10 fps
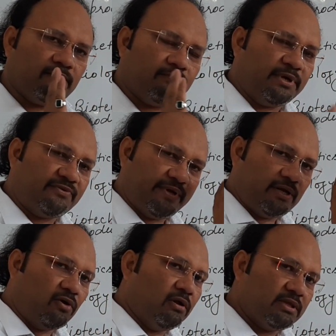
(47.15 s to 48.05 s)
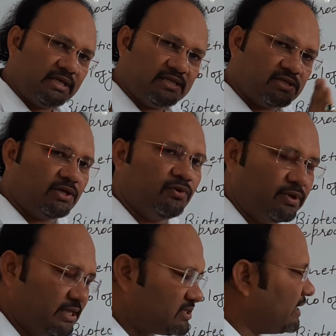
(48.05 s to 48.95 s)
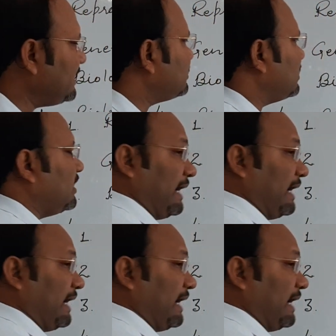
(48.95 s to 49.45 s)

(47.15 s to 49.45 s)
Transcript: between all these units, right?